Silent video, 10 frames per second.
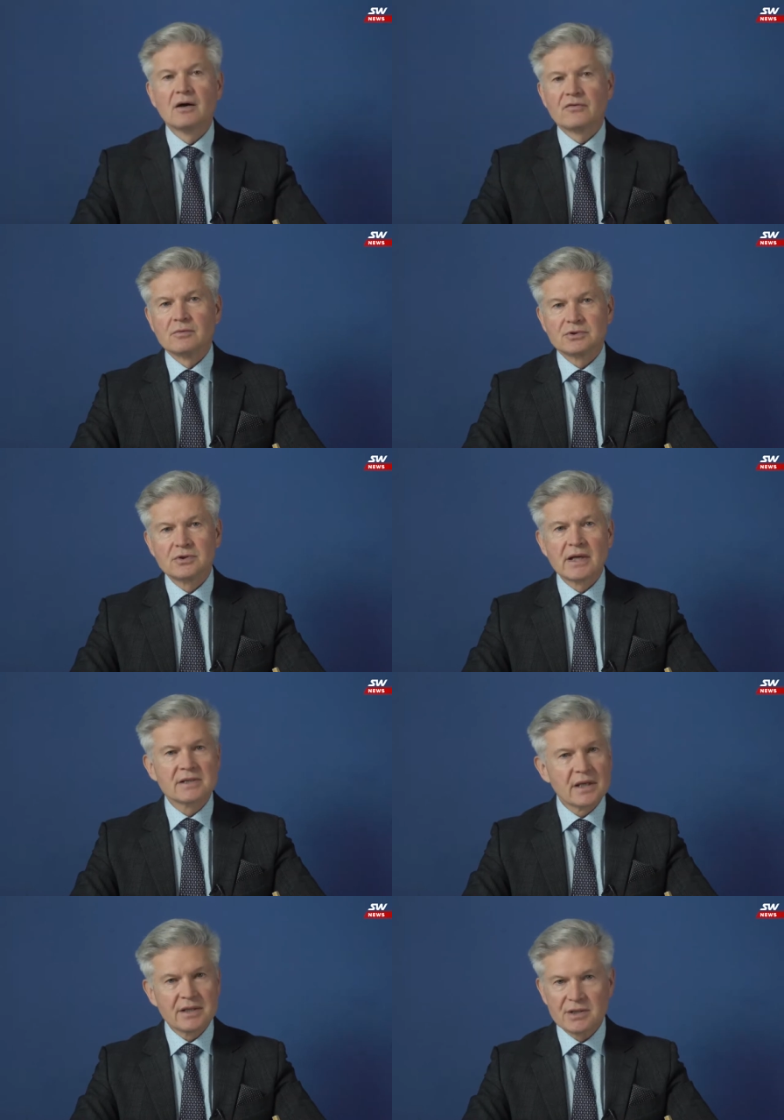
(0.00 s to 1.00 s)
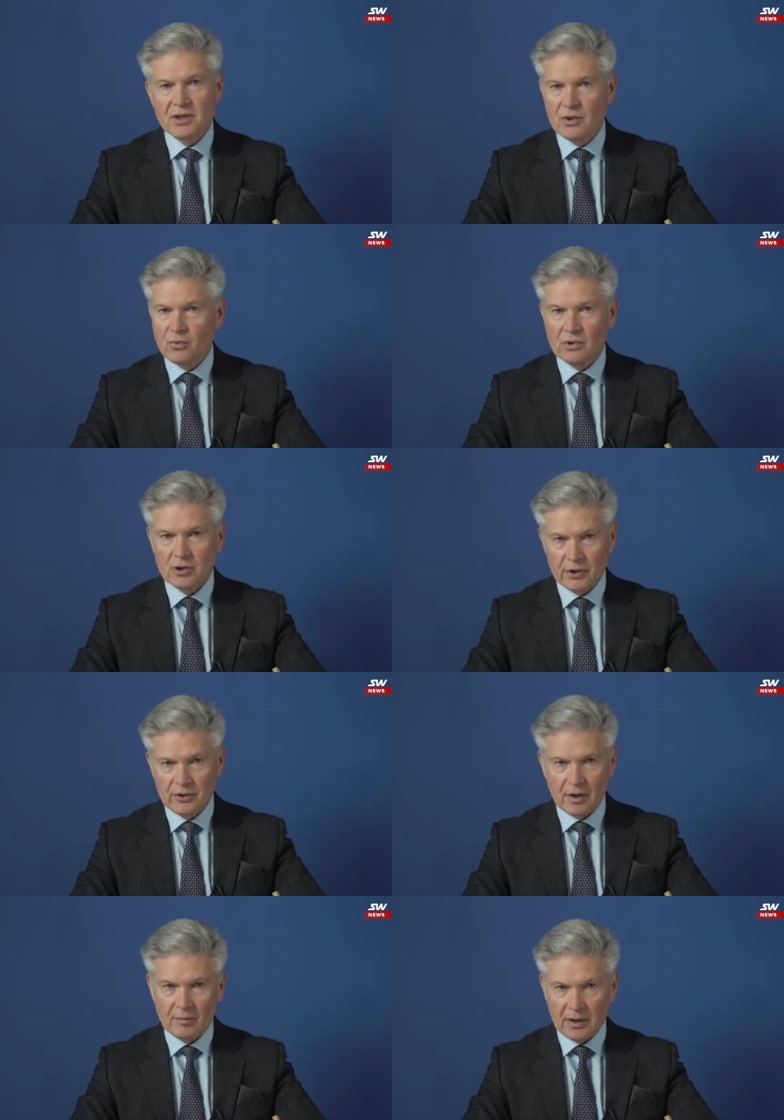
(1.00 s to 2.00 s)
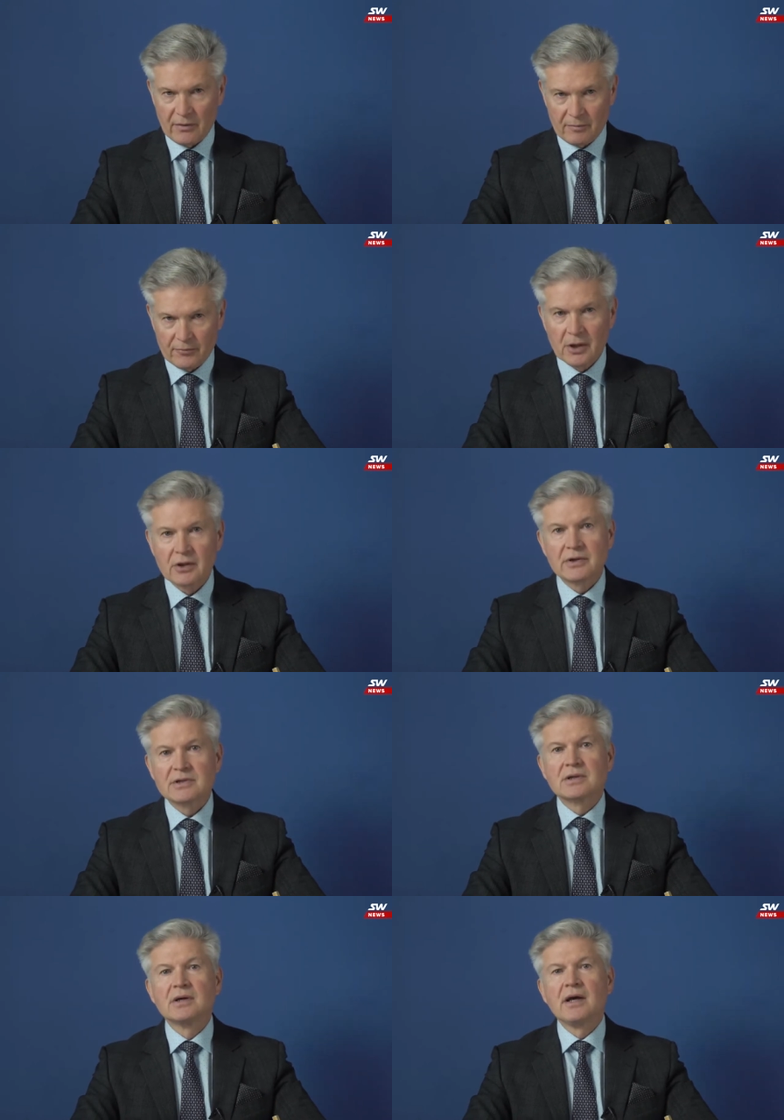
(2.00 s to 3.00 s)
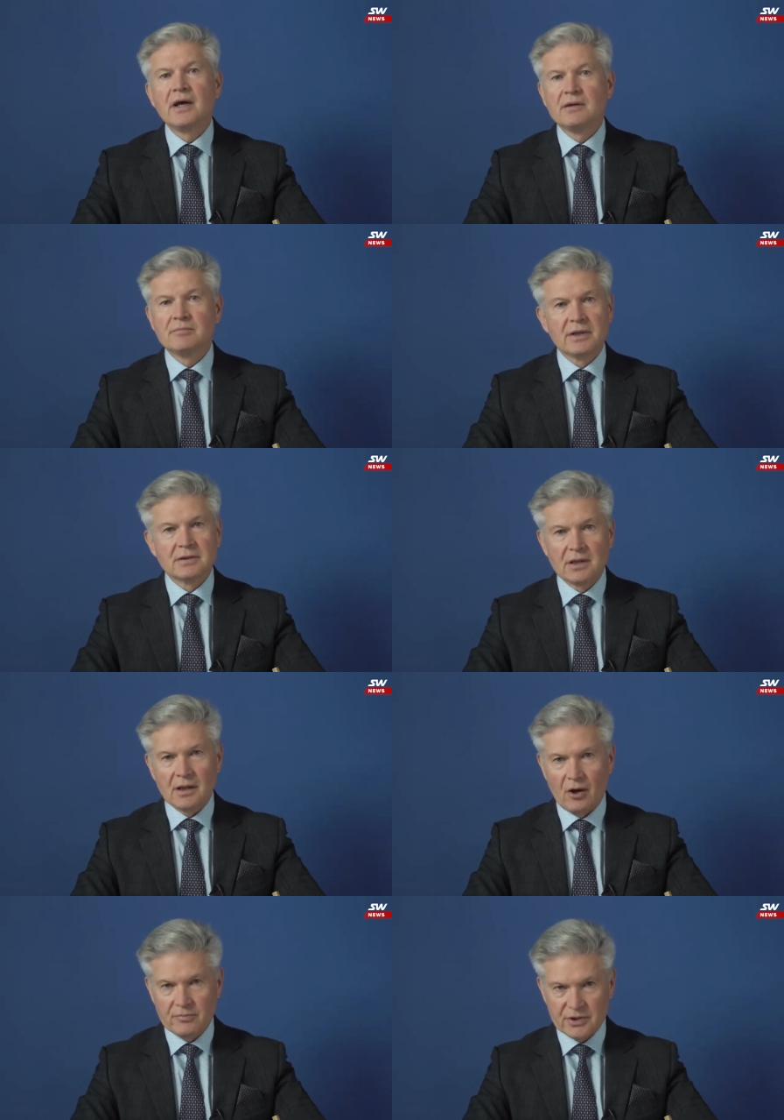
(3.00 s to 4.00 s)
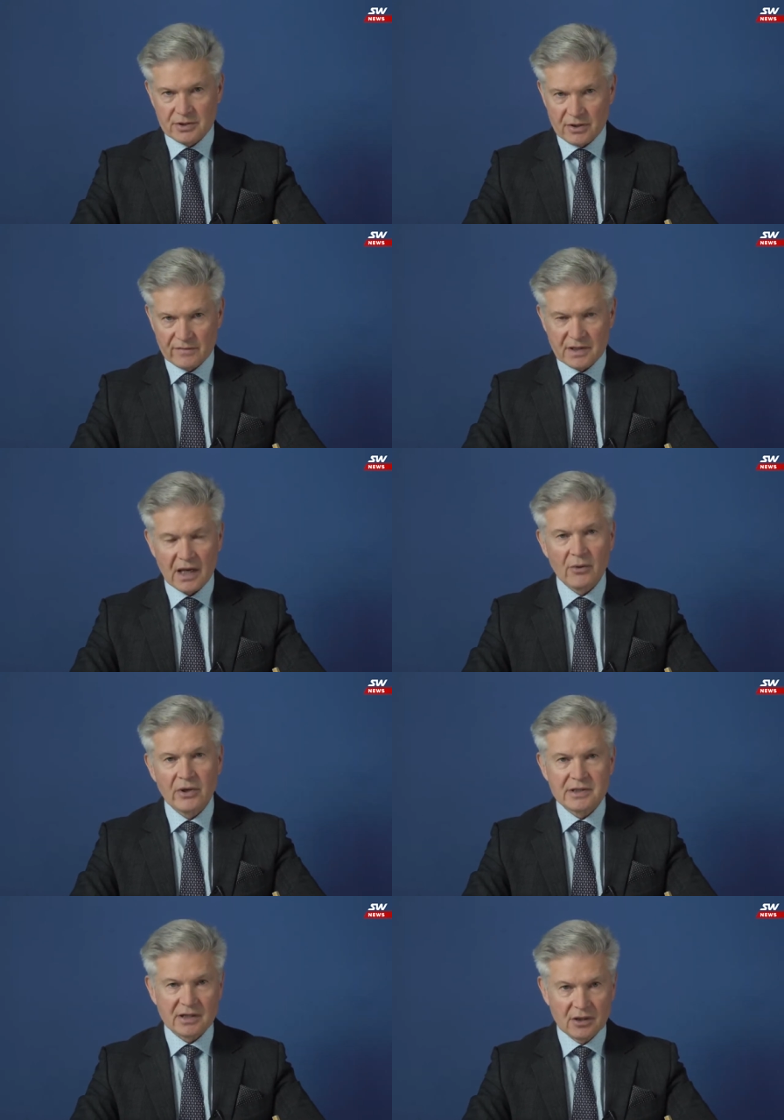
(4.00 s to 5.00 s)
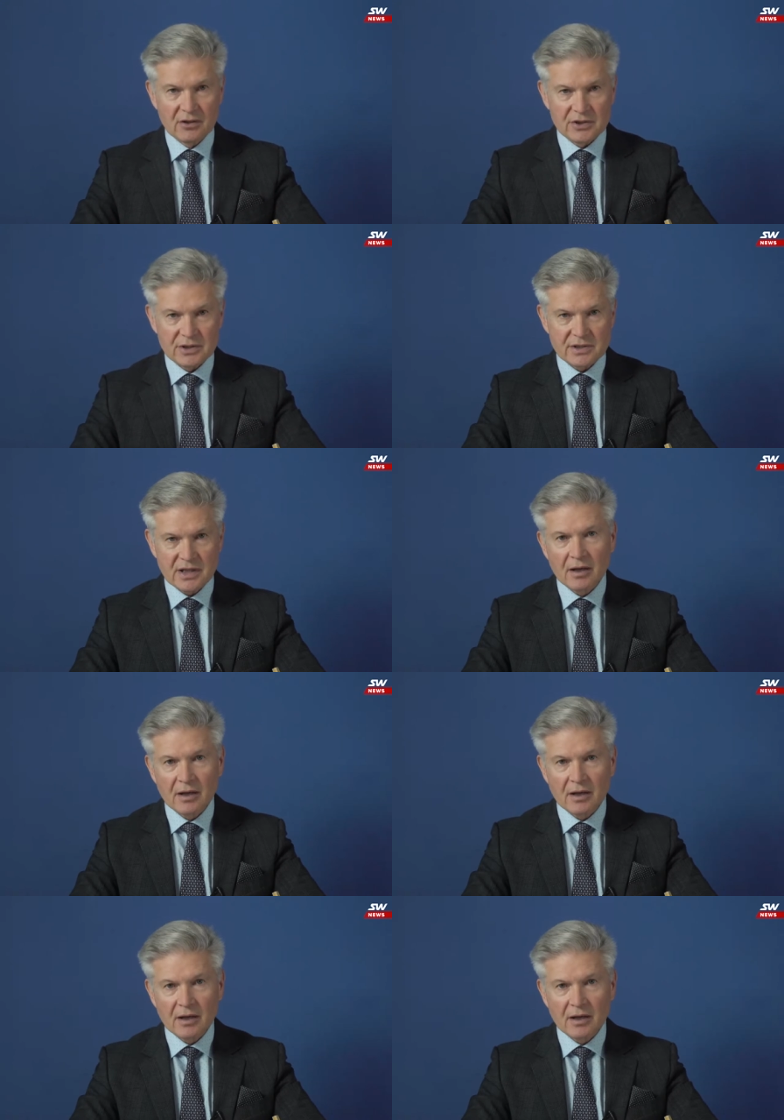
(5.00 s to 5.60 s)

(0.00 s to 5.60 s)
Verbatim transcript: From today's issue, you will learn about the progress in building objects of Skyway Technologies